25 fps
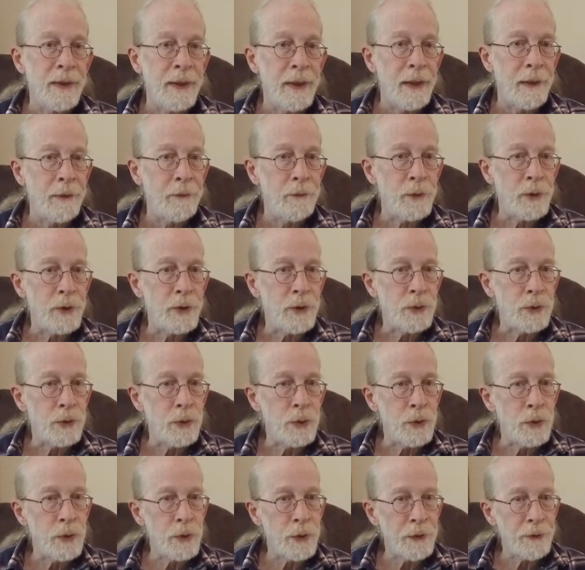And we
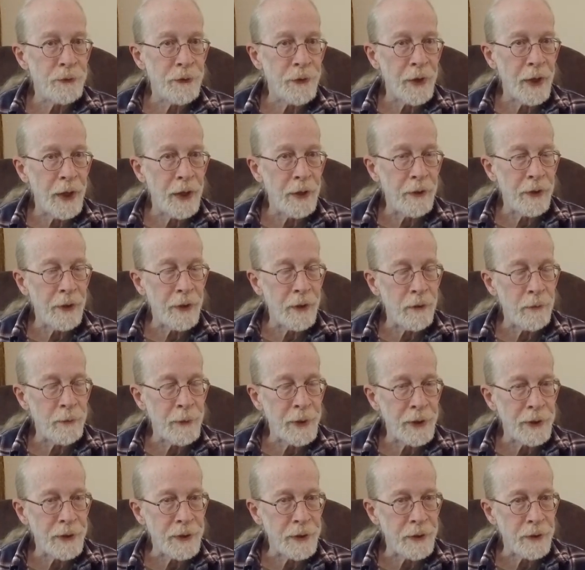drew the fire
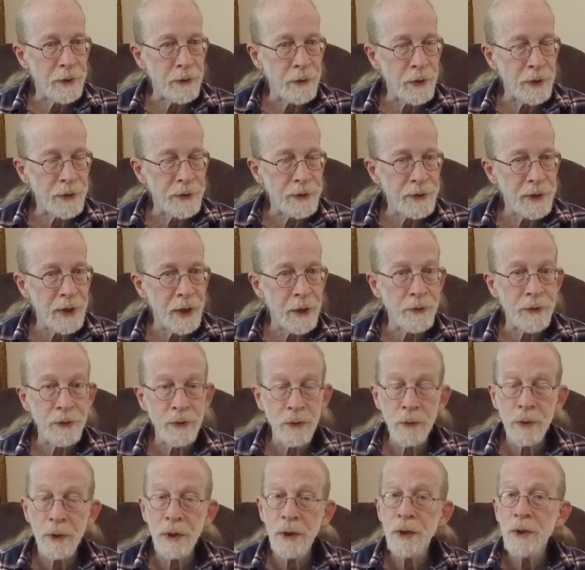element into ourselves.
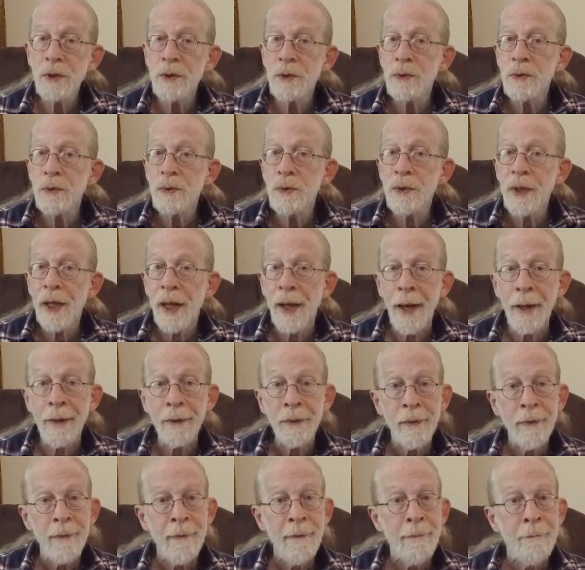So we're going to do that
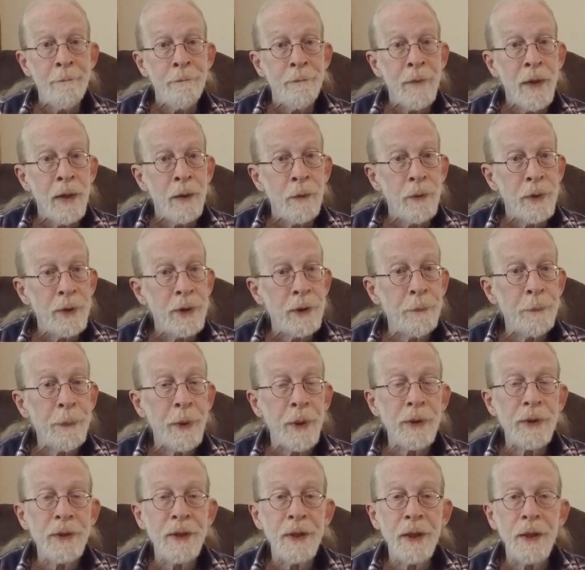with the
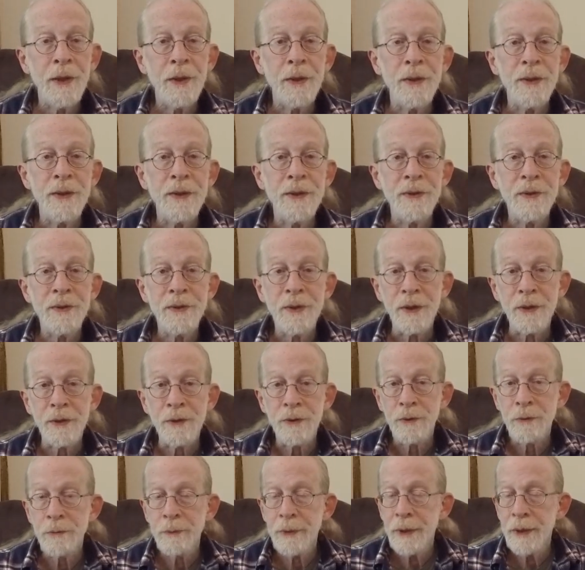particulate
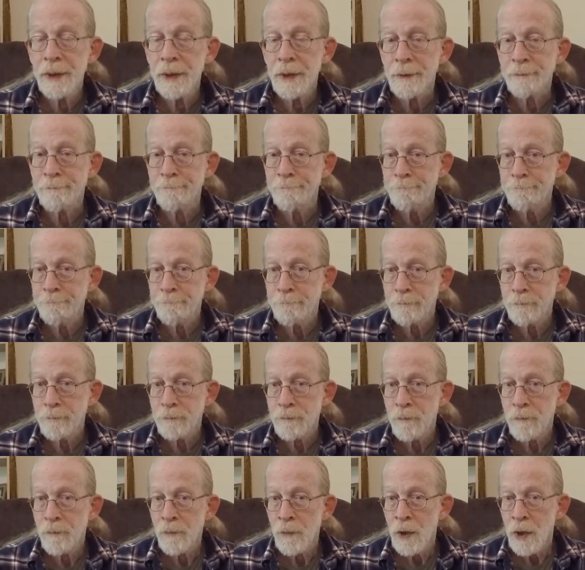essential meaning.
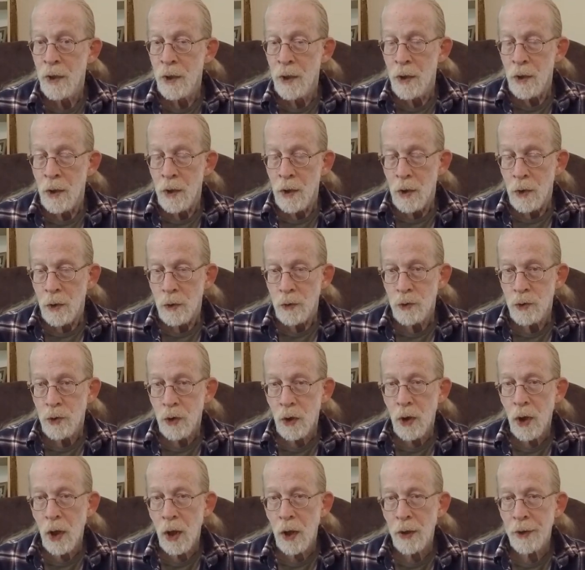
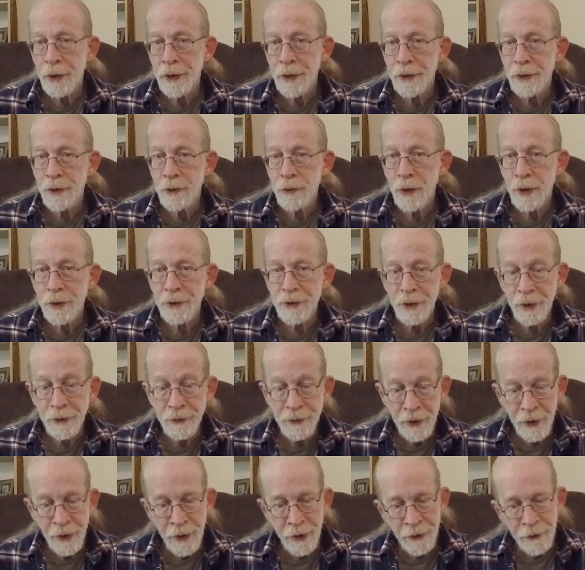Draw it into ourselves.
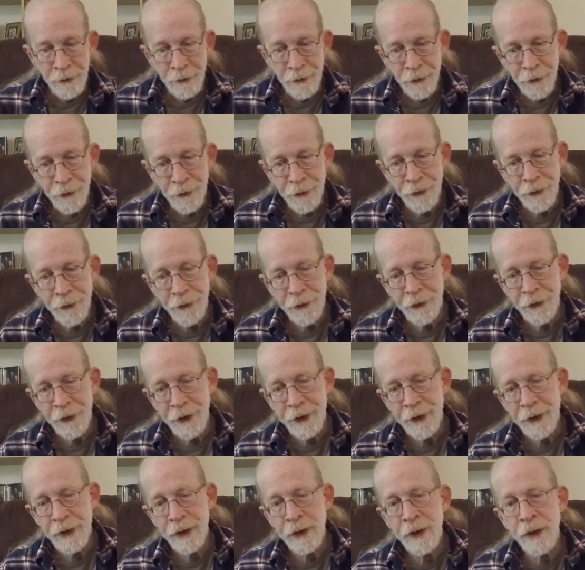
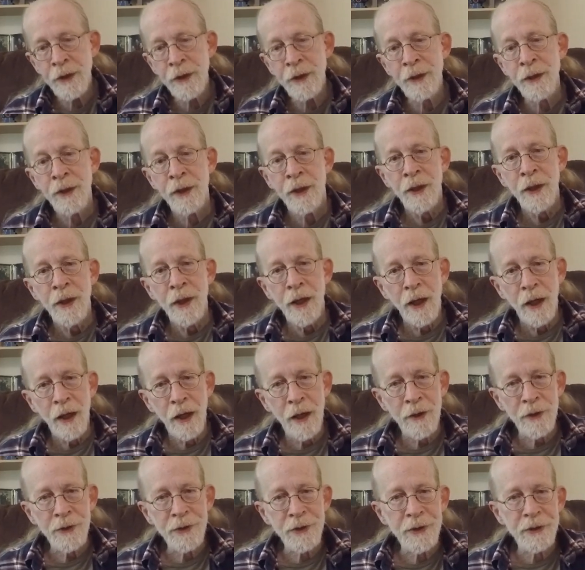Fill
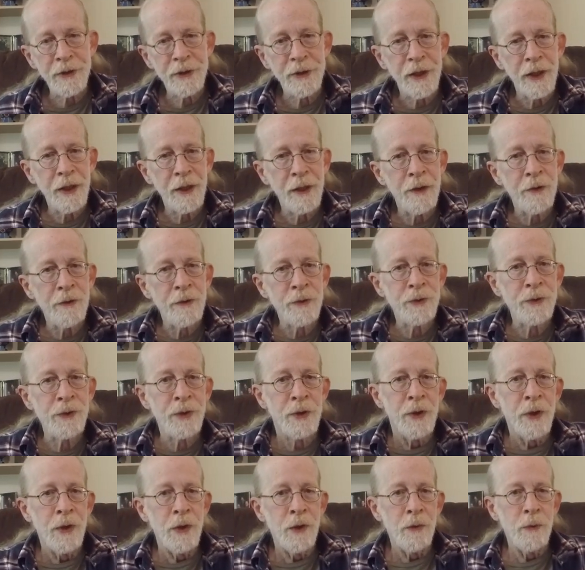ourselves
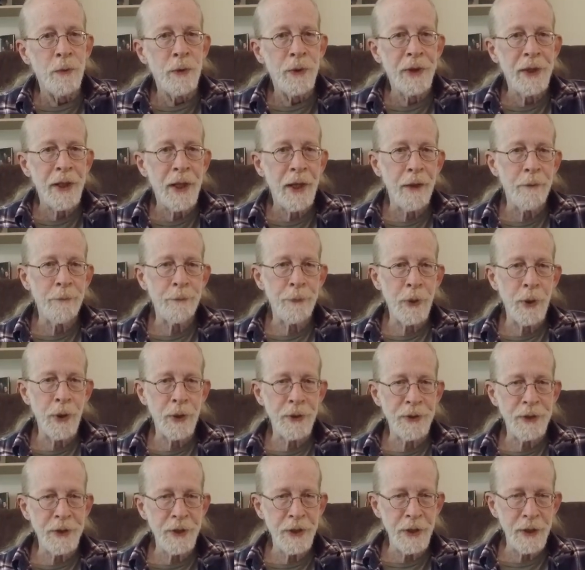with that
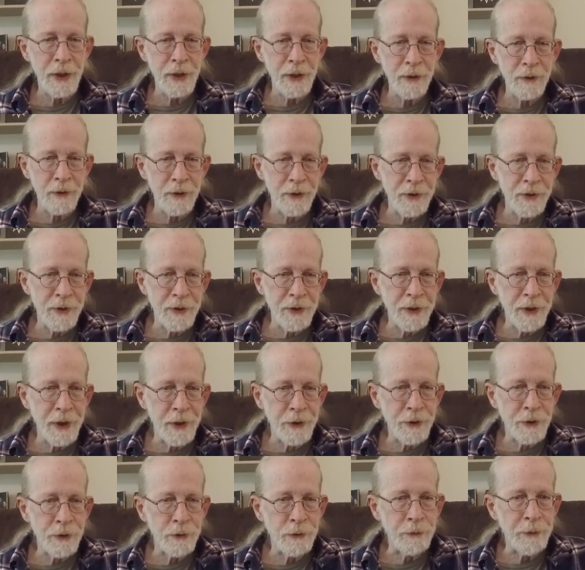particulate
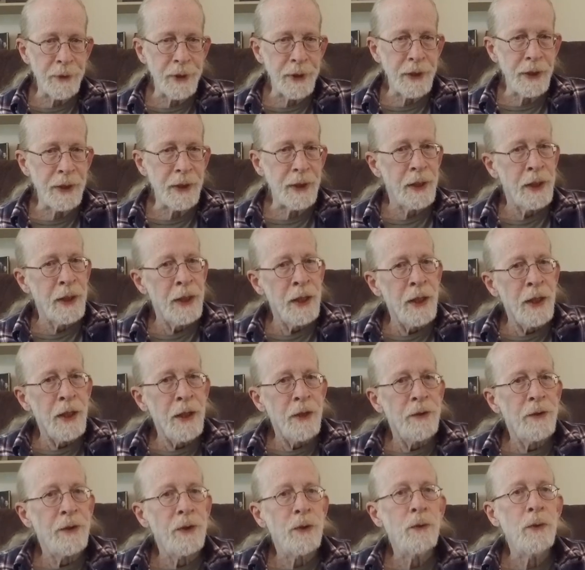essential meaning
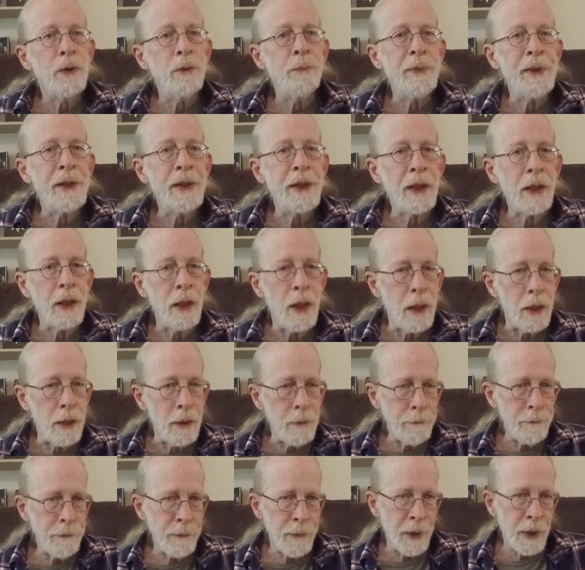till we
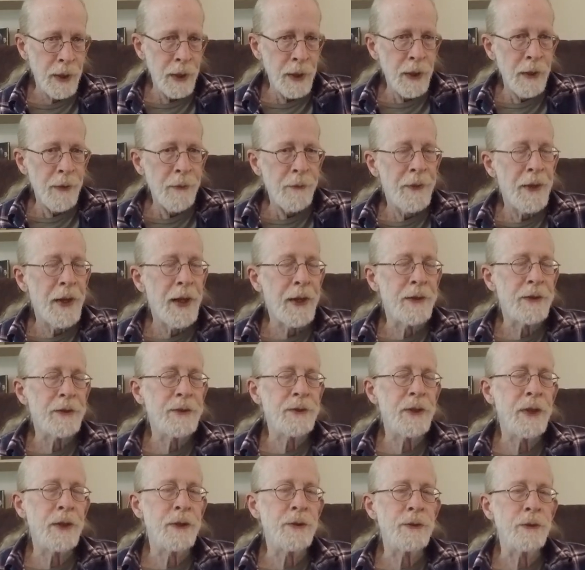become that
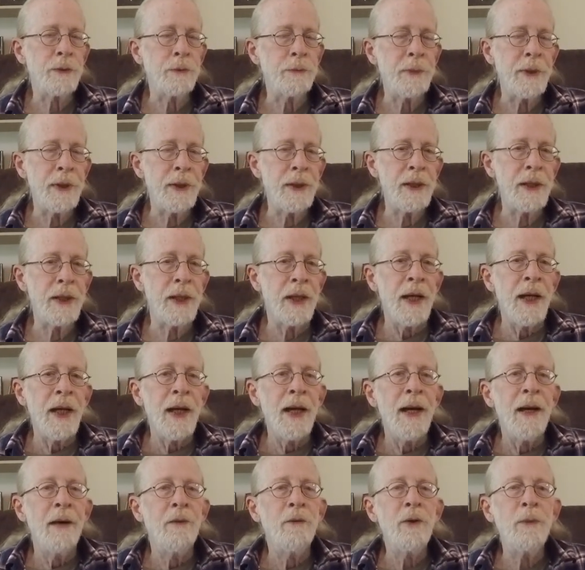essential meaning
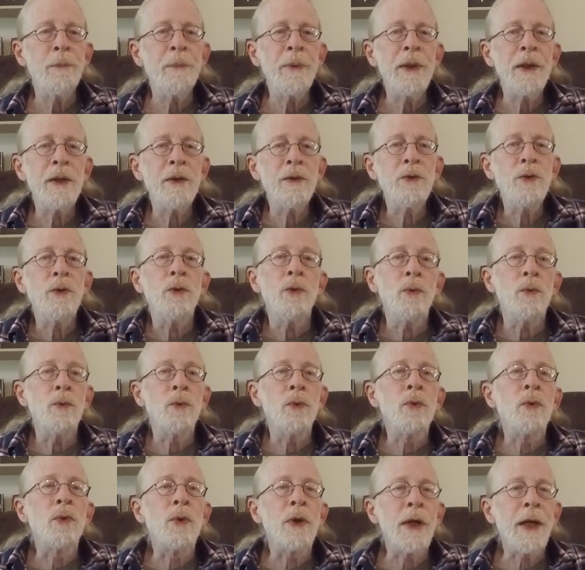and we begin to
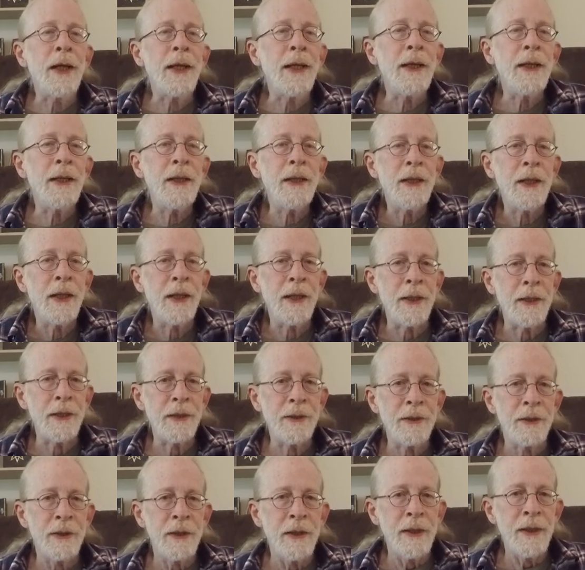radiate
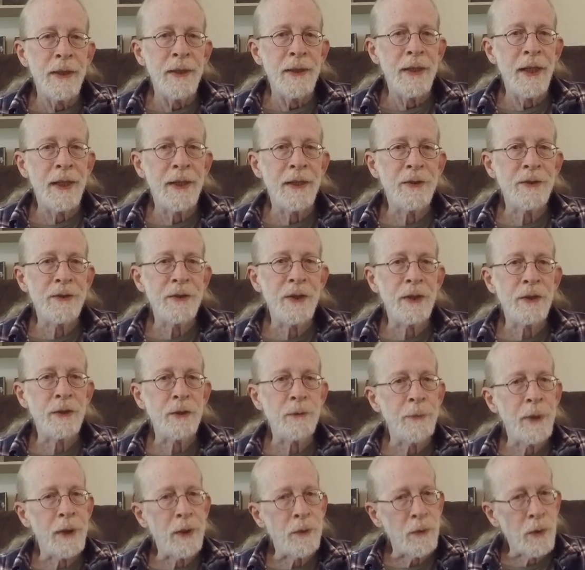that
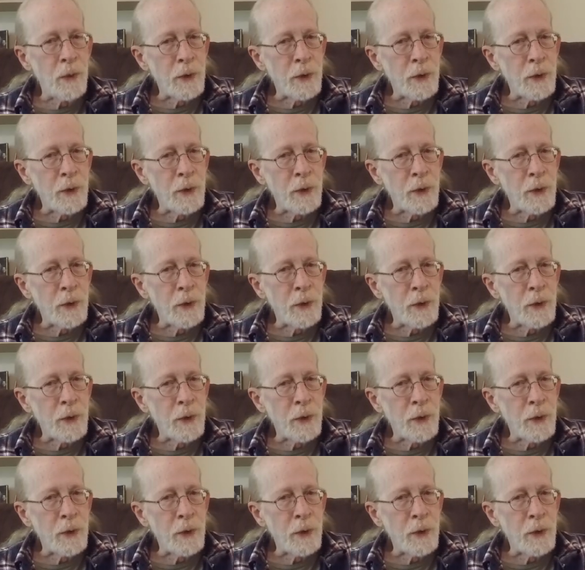essential meaning.